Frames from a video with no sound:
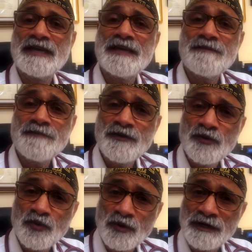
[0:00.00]
If you
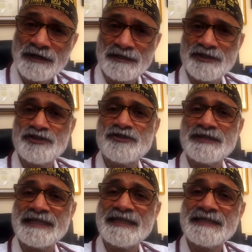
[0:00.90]
want, you
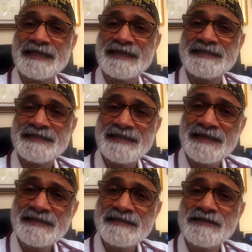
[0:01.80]
should eat a
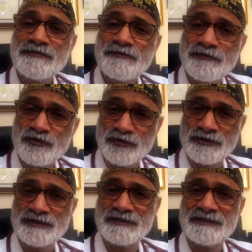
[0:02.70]
seasonal fruit,
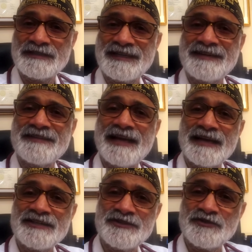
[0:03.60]
and
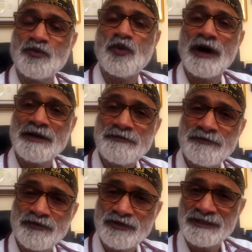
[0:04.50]
that too, one
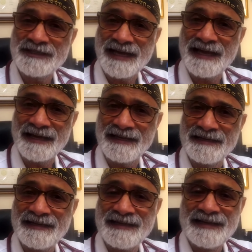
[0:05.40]
fruit a day.
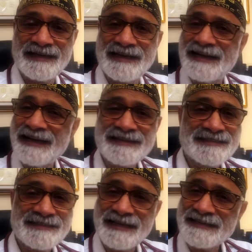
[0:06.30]

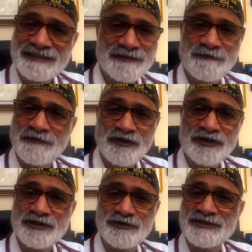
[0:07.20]
Excessive
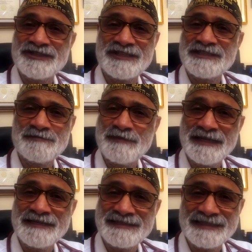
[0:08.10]
fructose just
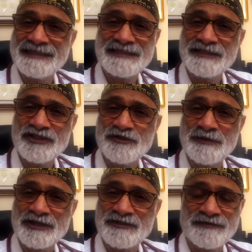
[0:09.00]
means eating too
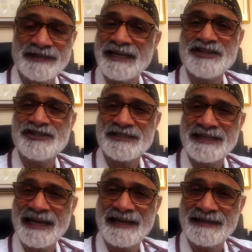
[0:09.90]
much of
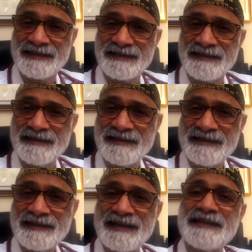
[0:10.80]
nature's candy,
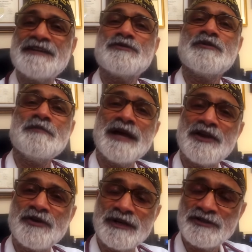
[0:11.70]
and it will
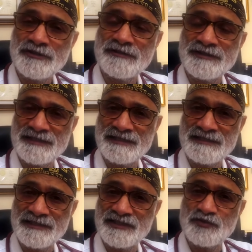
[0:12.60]
make your insulin
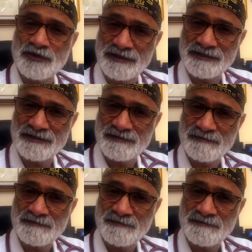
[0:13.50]
resistance worse.